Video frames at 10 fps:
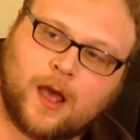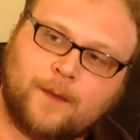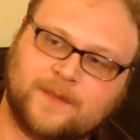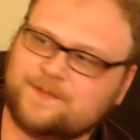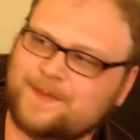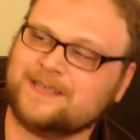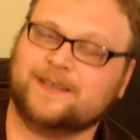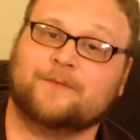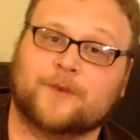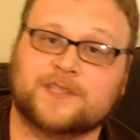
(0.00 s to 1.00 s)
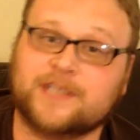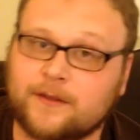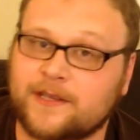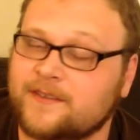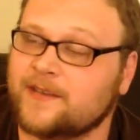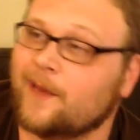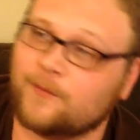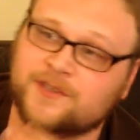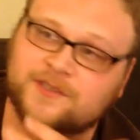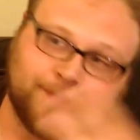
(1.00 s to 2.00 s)
especially that versatility
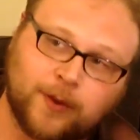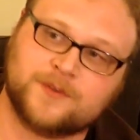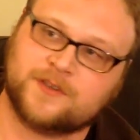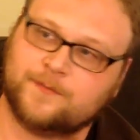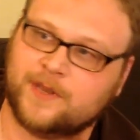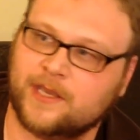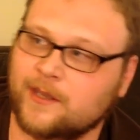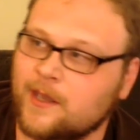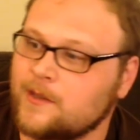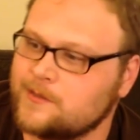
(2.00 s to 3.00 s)
stat, which is supposed to be